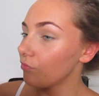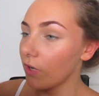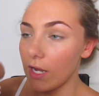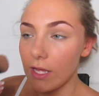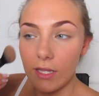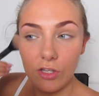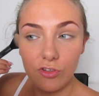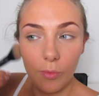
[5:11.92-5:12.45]

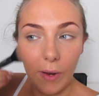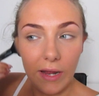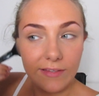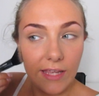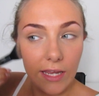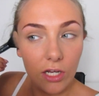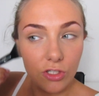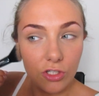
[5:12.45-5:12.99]
really
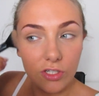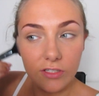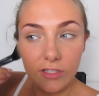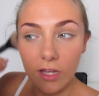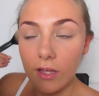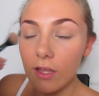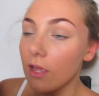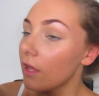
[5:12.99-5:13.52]
dramatic,
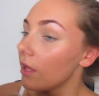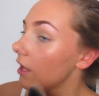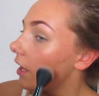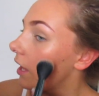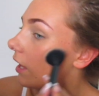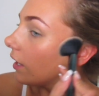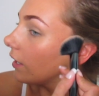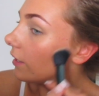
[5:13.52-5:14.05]
just
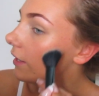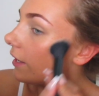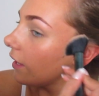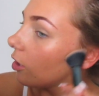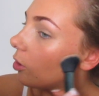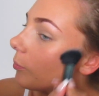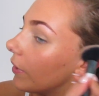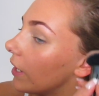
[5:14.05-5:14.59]
a
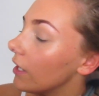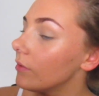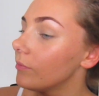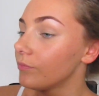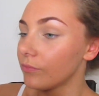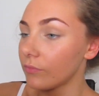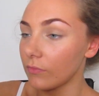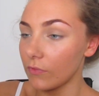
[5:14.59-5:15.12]
little bit
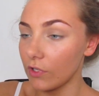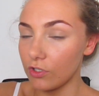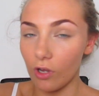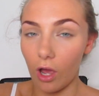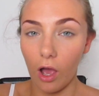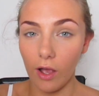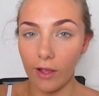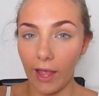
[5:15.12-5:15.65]

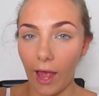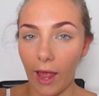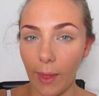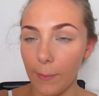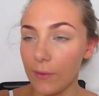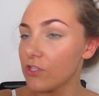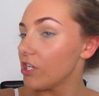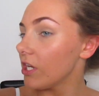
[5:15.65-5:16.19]
darker
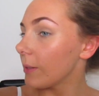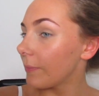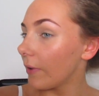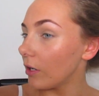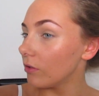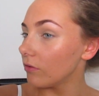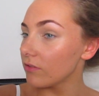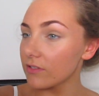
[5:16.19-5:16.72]
in the
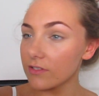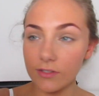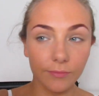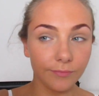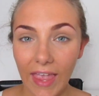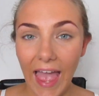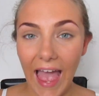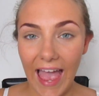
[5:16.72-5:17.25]
cheekbones.
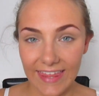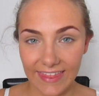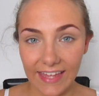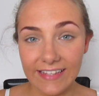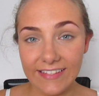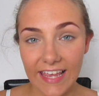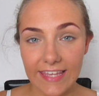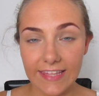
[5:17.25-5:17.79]
I
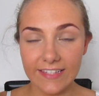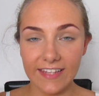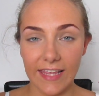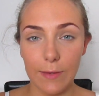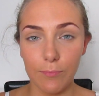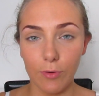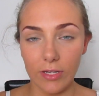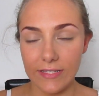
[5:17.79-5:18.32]
then take the
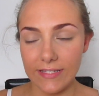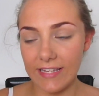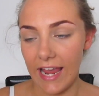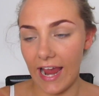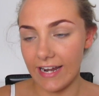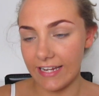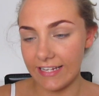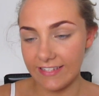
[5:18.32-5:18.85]
same bronzer
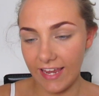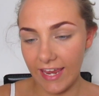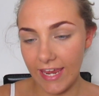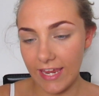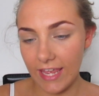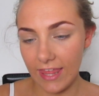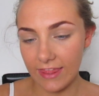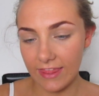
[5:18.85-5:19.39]
and I
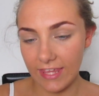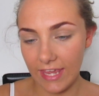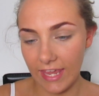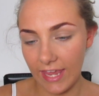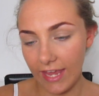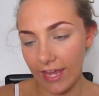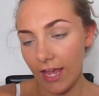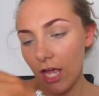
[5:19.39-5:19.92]
take
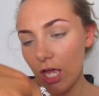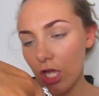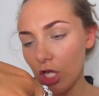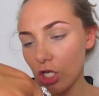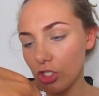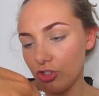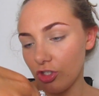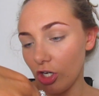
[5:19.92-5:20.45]
the
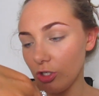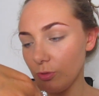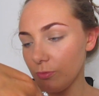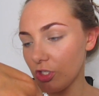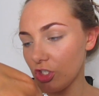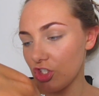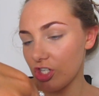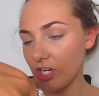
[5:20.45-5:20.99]

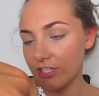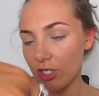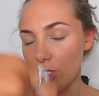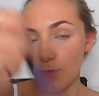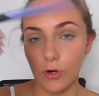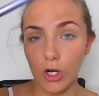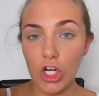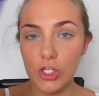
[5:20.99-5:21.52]
Domed
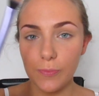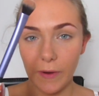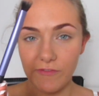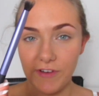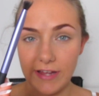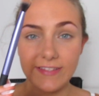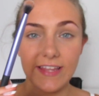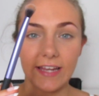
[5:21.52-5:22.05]
Shadow Brush by
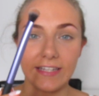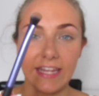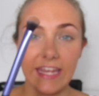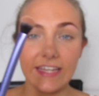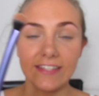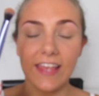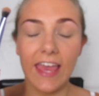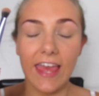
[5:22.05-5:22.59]
Real
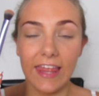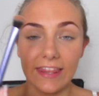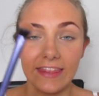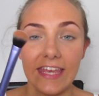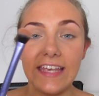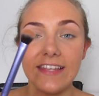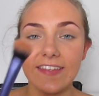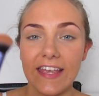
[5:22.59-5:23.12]
Techniques.
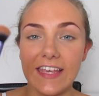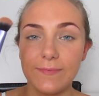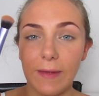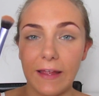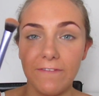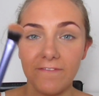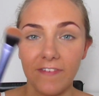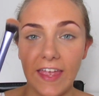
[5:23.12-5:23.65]
This is
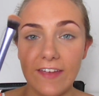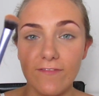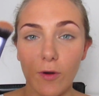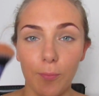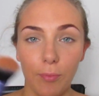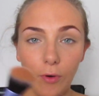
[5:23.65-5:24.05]
my favourite